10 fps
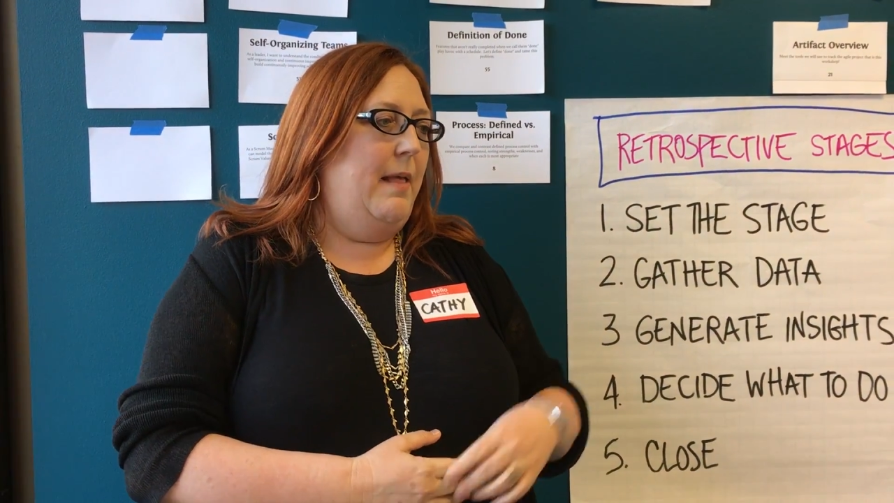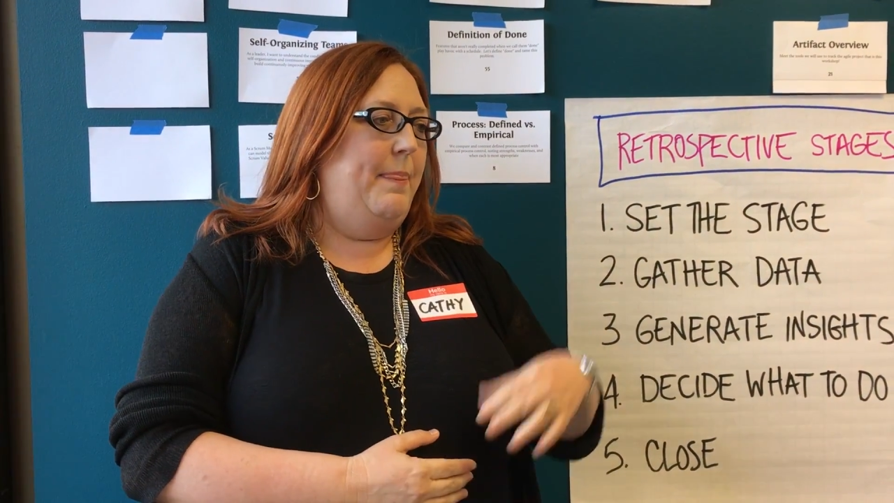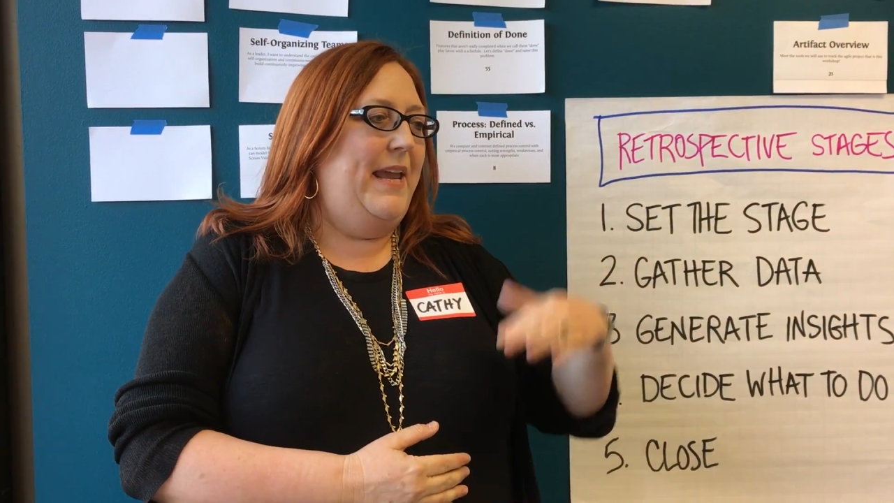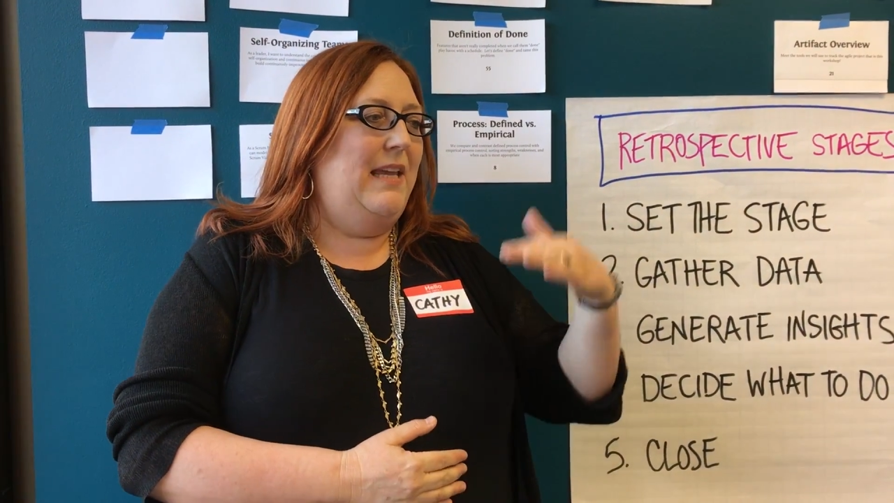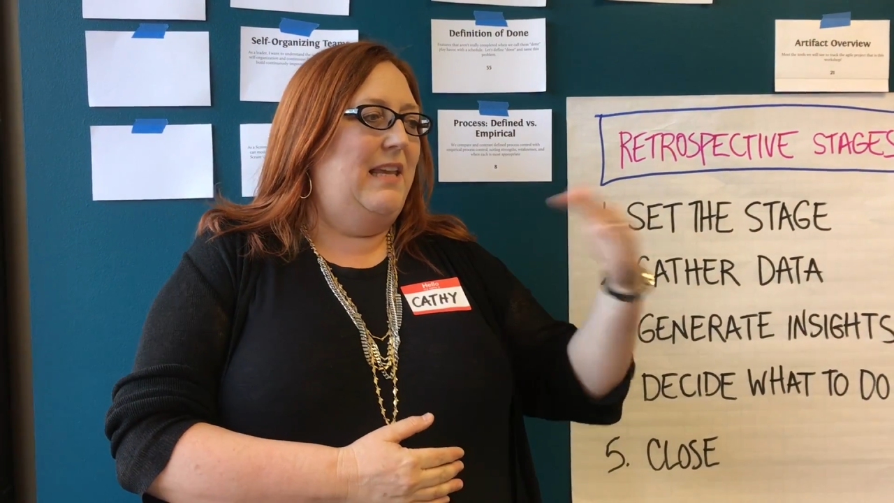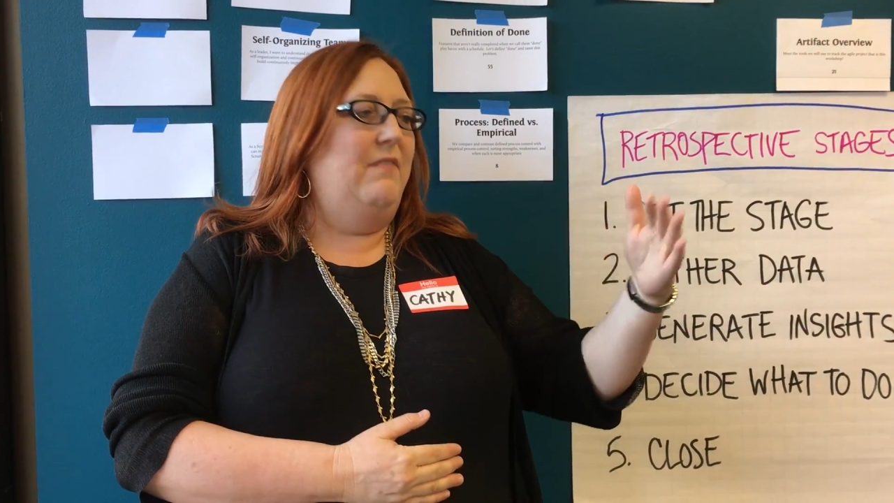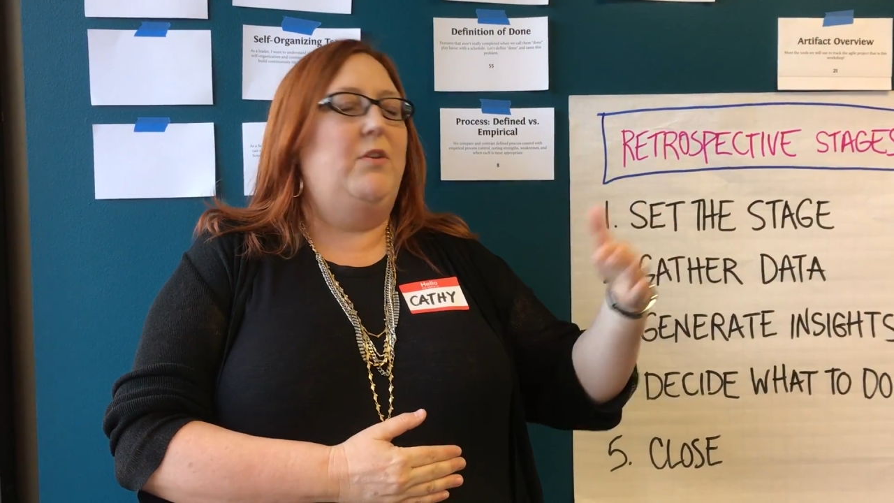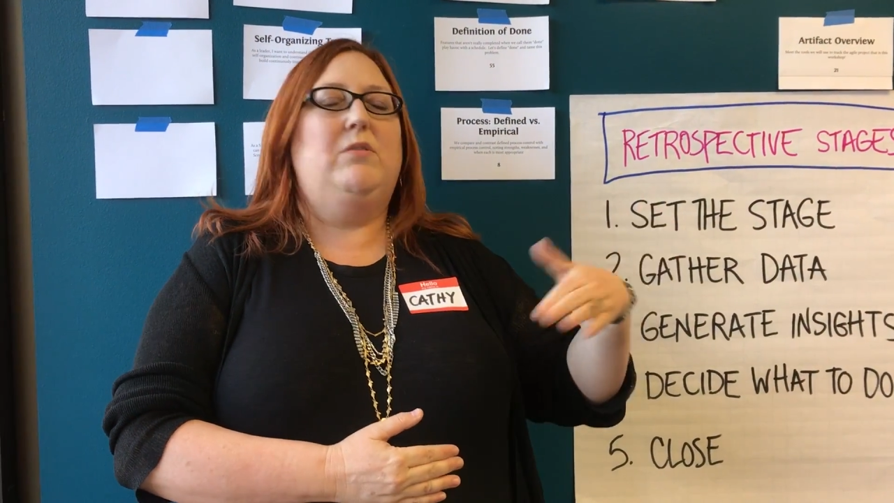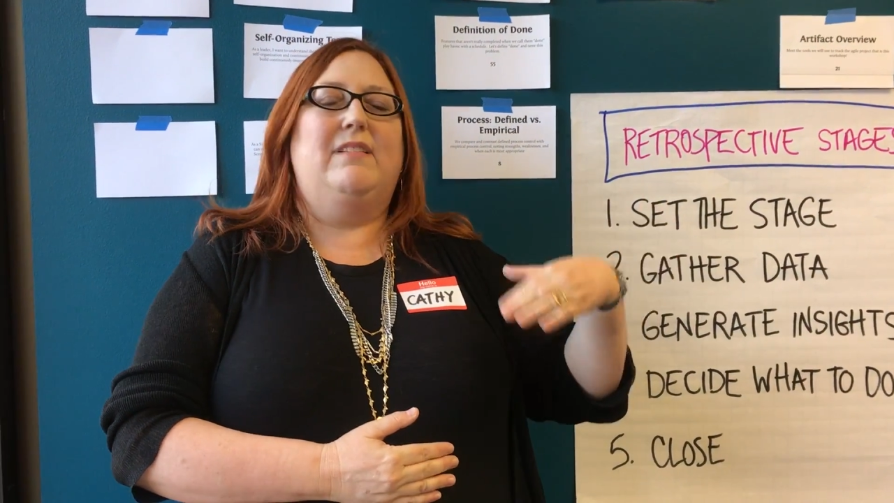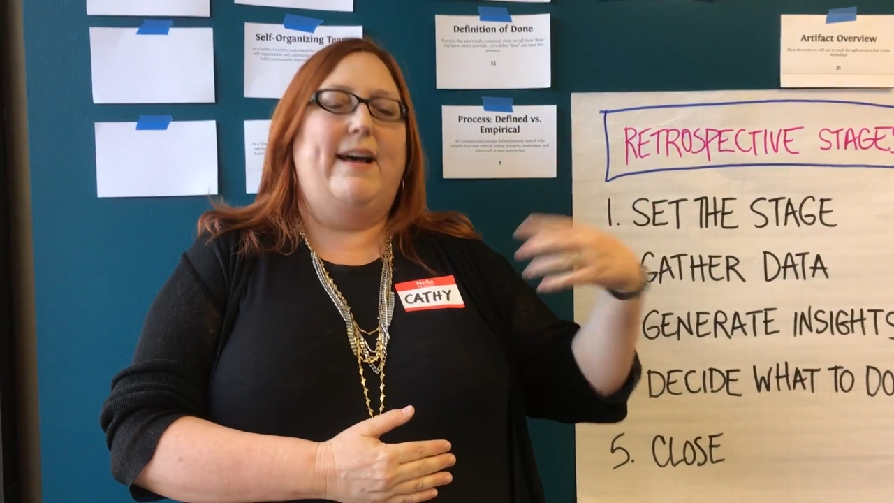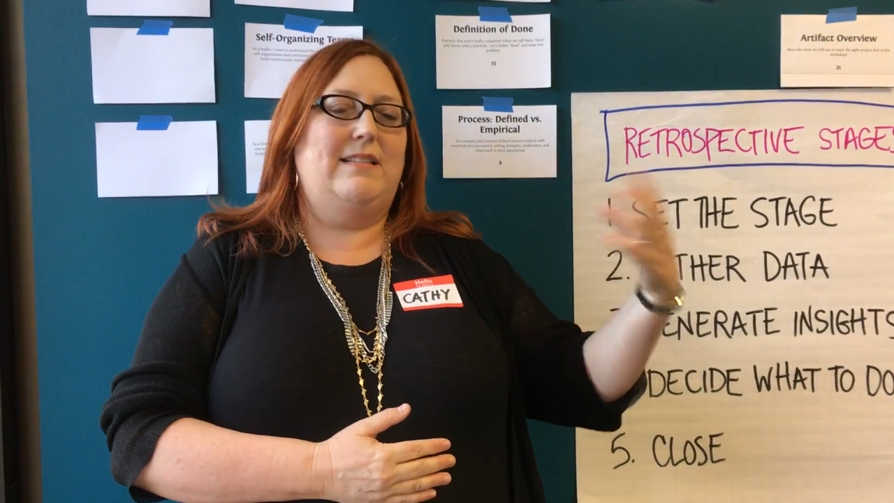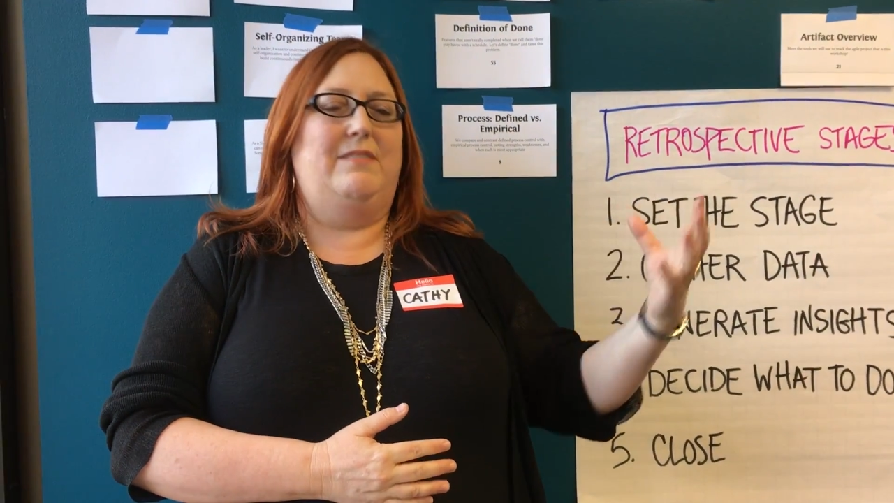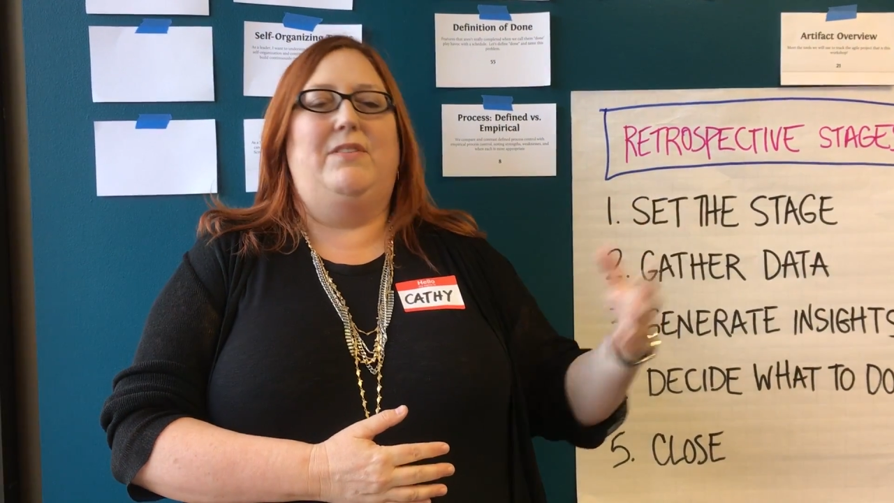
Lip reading: they give you lots of